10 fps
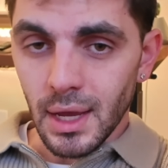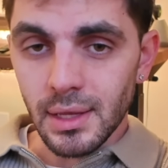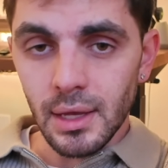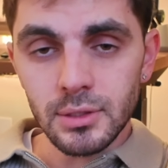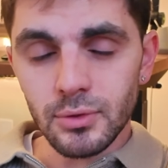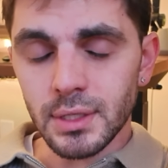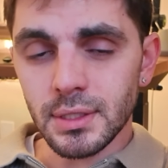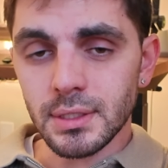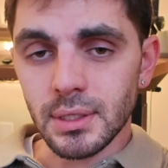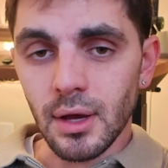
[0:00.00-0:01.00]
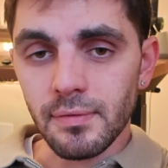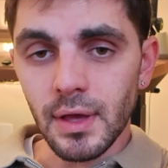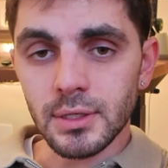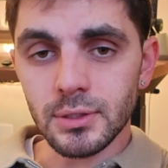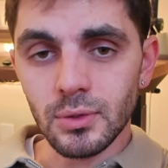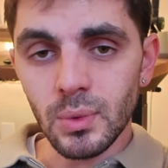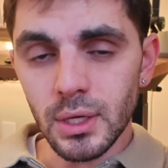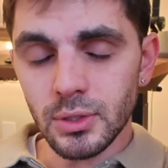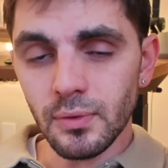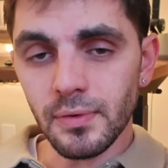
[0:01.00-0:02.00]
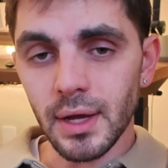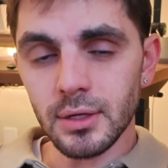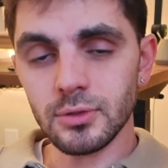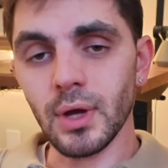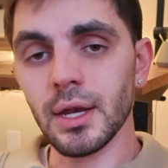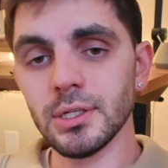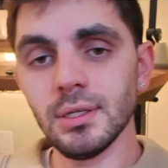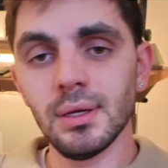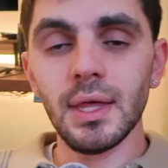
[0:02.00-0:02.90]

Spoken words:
I can't stress this enough. As soon as you find a strategy